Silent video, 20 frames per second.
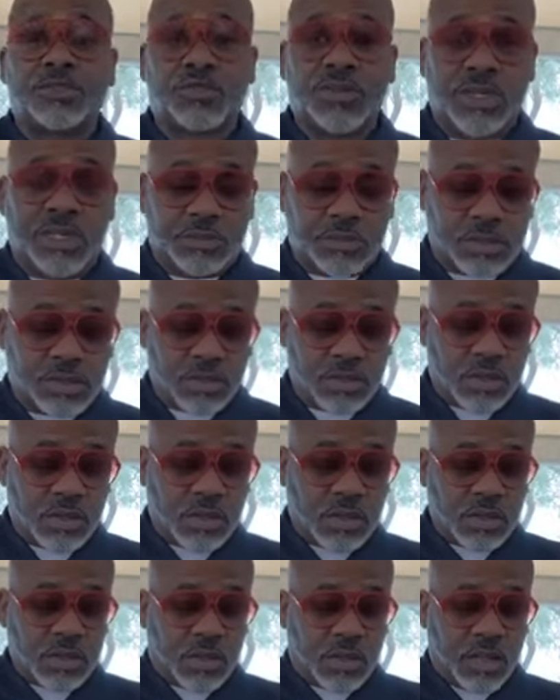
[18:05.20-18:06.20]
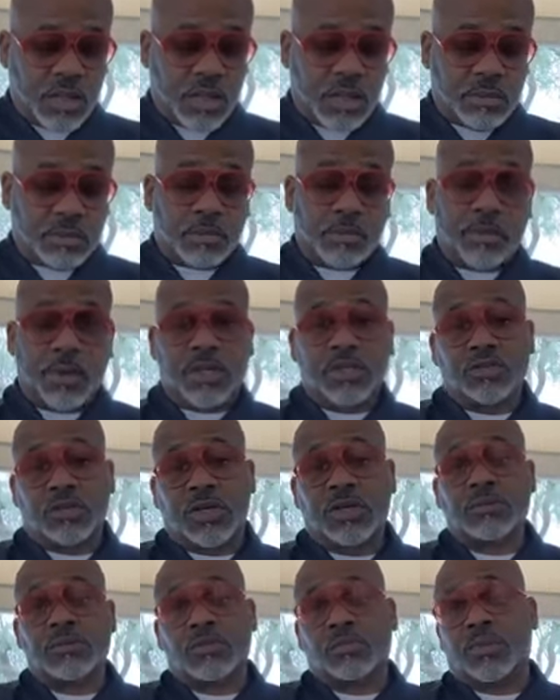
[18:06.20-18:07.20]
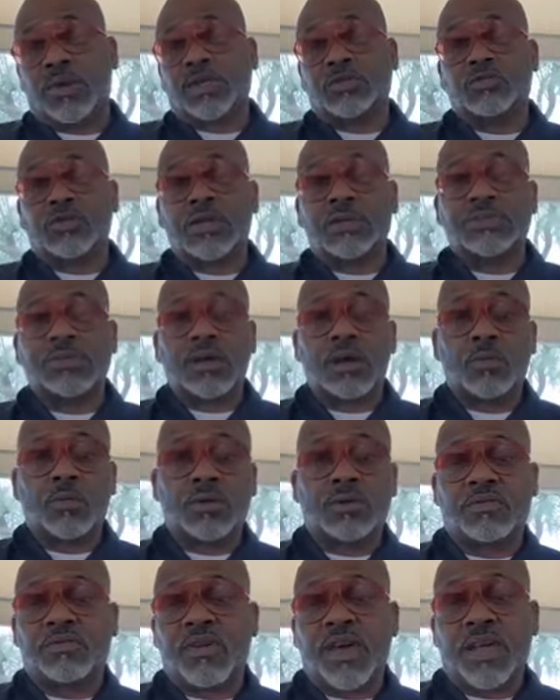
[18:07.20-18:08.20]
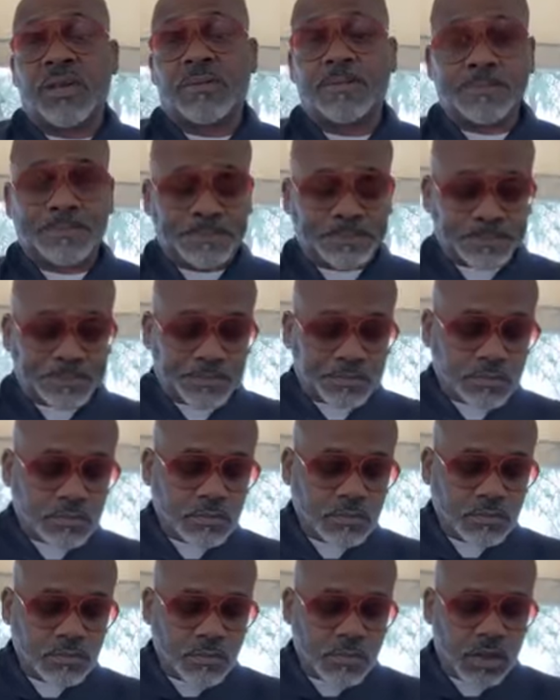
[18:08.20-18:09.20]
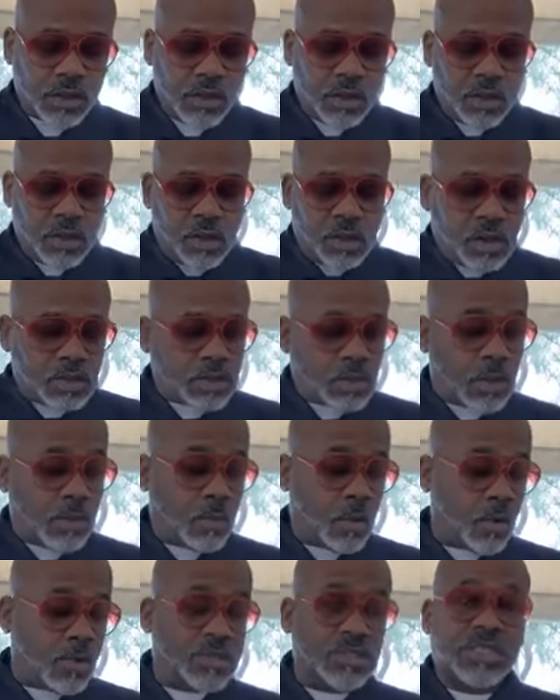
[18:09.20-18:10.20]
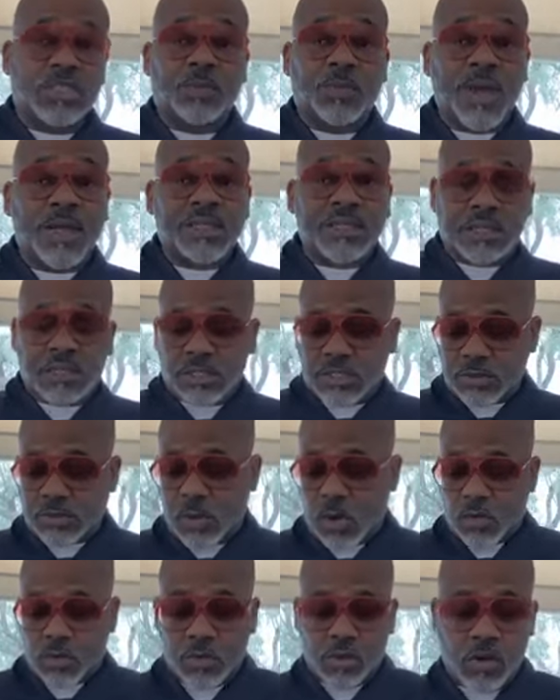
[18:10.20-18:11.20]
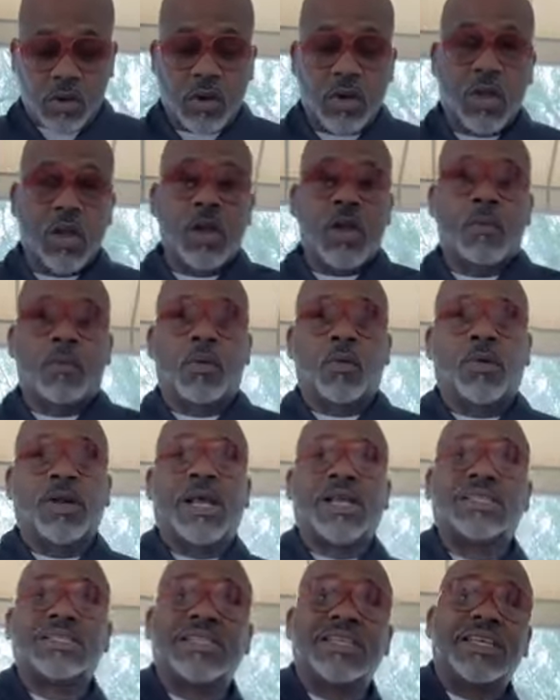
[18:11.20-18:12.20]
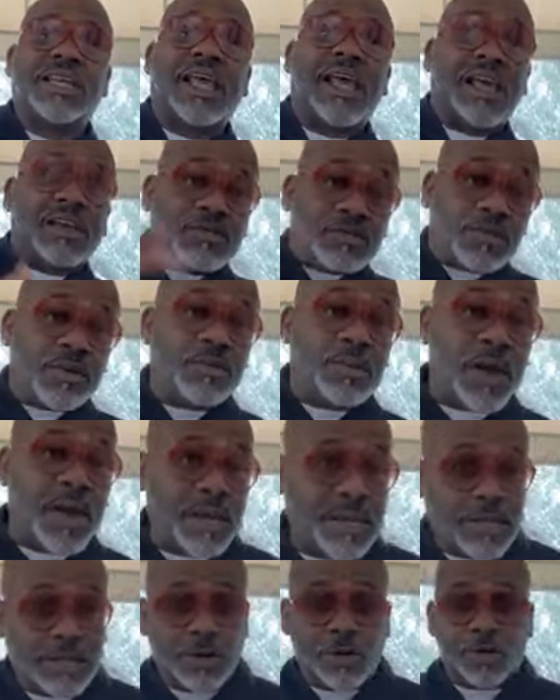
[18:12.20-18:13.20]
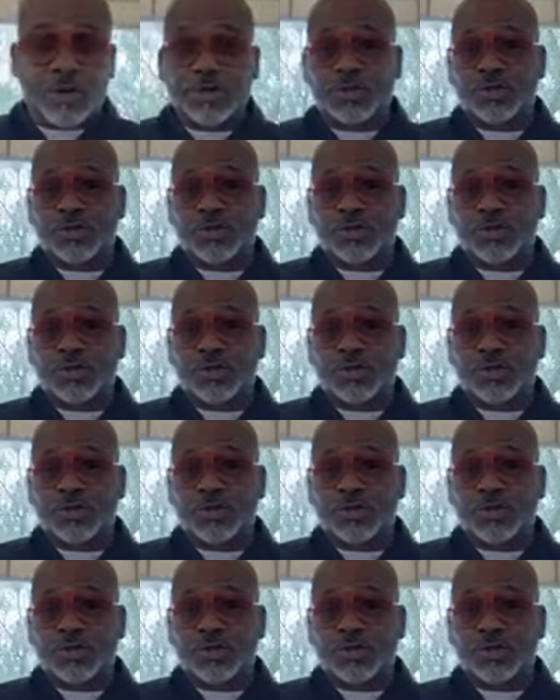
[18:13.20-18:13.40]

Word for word: dreams, and big dream, big dreams come with a fight. So I'm always expecting the smoke. But when I see everybody going